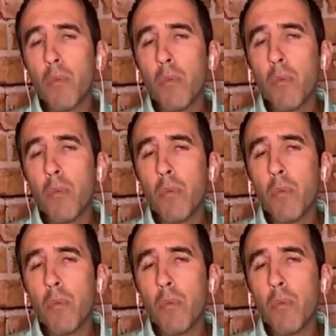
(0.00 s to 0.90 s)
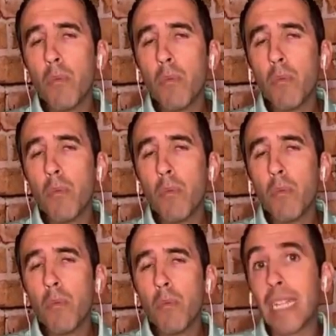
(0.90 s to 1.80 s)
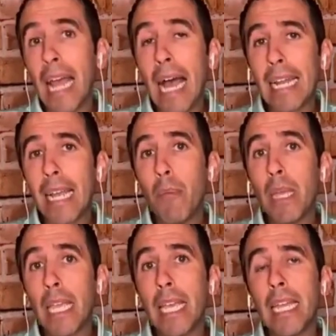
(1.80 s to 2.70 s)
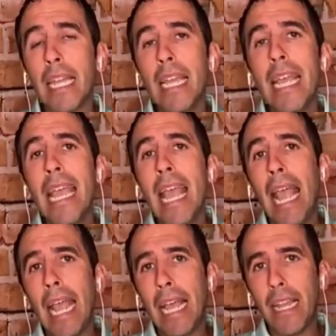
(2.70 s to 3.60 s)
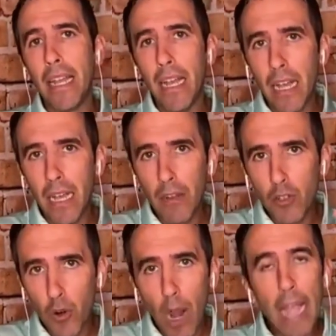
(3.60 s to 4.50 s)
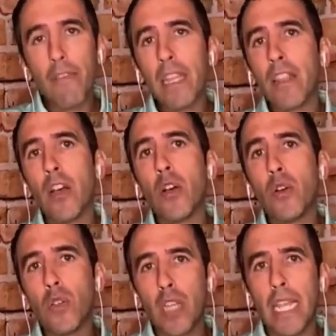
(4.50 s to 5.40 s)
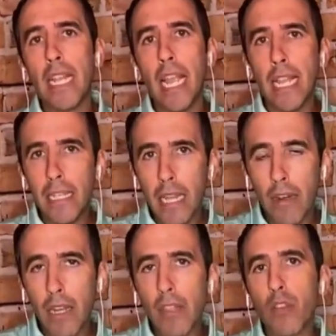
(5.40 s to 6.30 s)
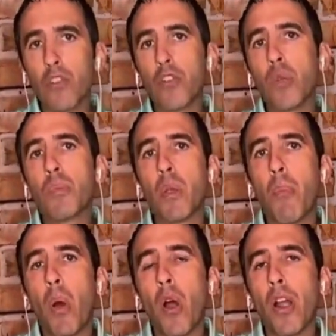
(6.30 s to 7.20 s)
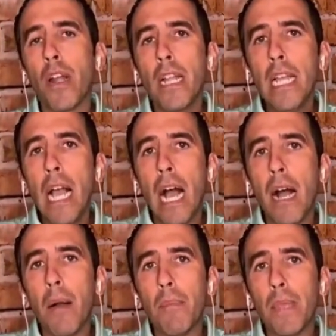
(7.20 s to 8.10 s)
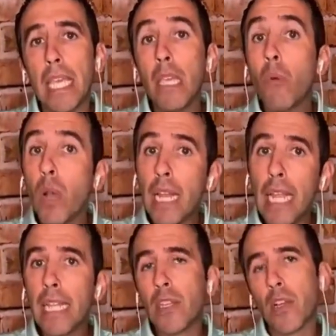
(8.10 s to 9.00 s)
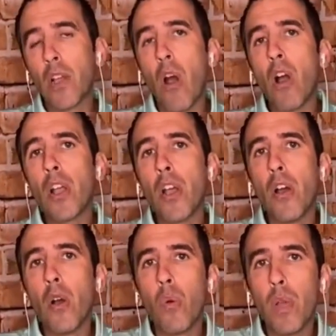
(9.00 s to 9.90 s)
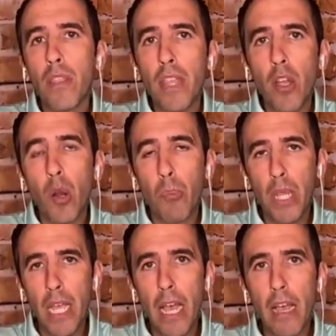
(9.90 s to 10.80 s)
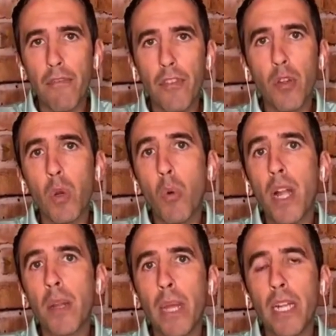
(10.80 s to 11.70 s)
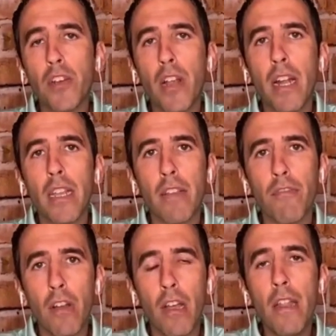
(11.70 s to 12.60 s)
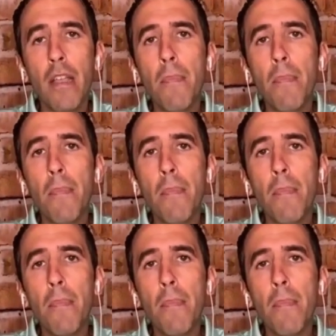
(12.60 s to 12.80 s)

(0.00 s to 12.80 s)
since the international community was not coming in and driving those and tearing those groups apart. He went into Congo with the RPF, the Rwanda Patriotic Front,